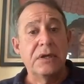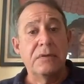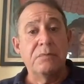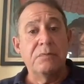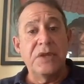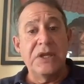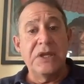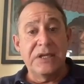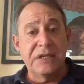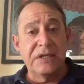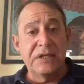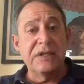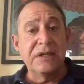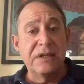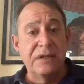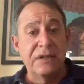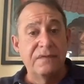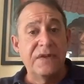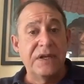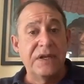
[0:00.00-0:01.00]
they can
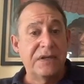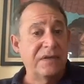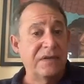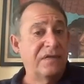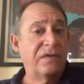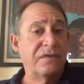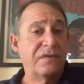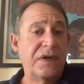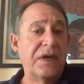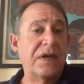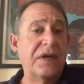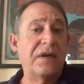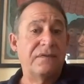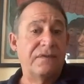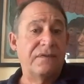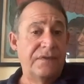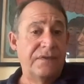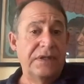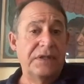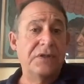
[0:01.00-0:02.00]
live, they can survive
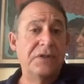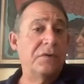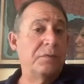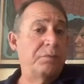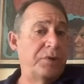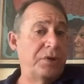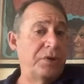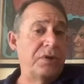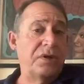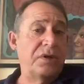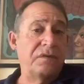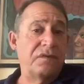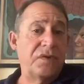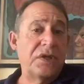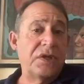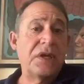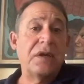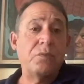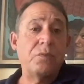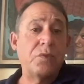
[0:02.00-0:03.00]
a little period of
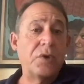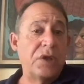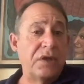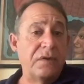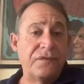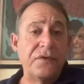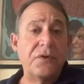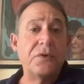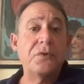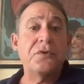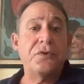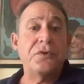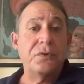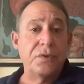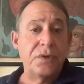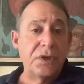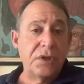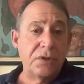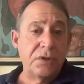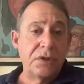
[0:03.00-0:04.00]
time while they float to
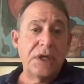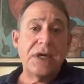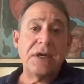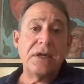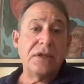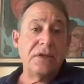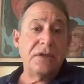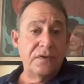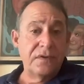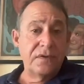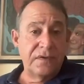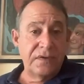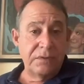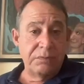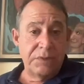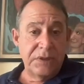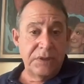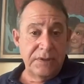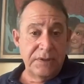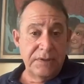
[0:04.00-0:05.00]
another island or
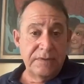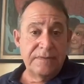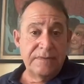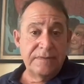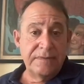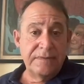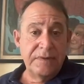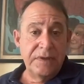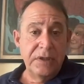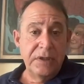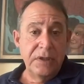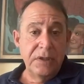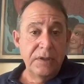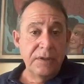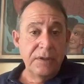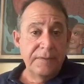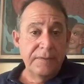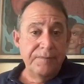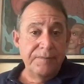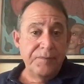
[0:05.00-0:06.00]
something.
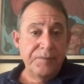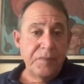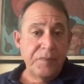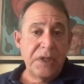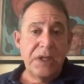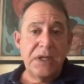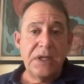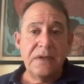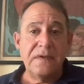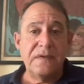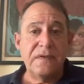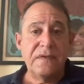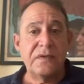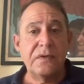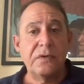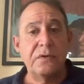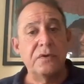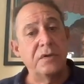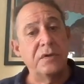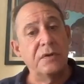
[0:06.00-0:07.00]
And
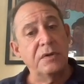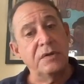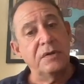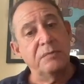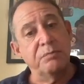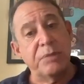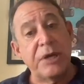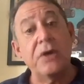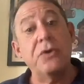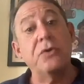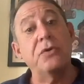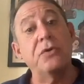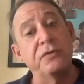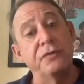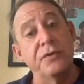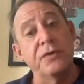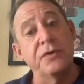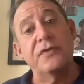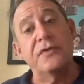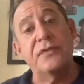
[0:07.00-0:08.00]
so the
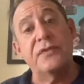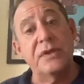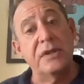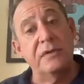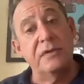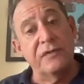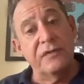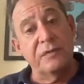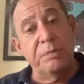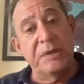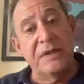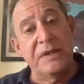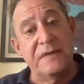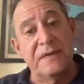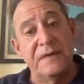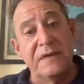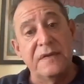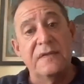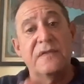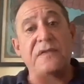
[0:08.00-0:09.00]
biodiversity of
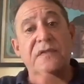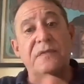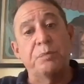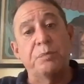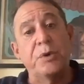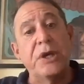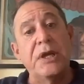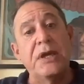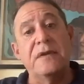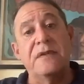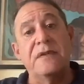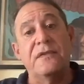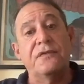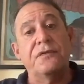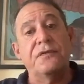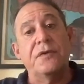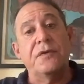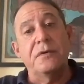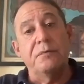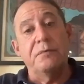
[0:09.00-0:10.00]
species spreads
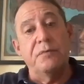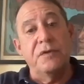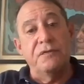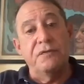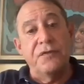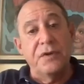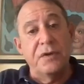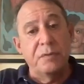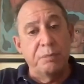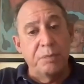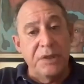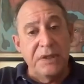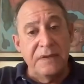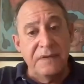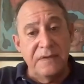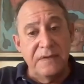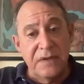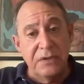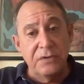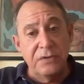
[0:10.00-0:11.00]
from the
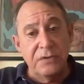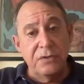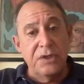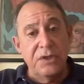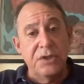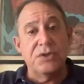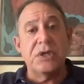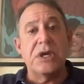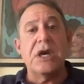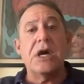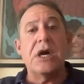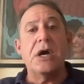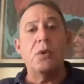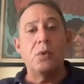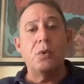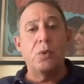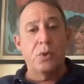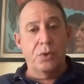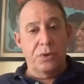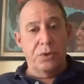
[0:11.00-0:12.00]
Philippines, Indonesia
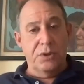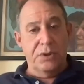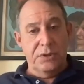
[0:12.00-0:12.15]
outward.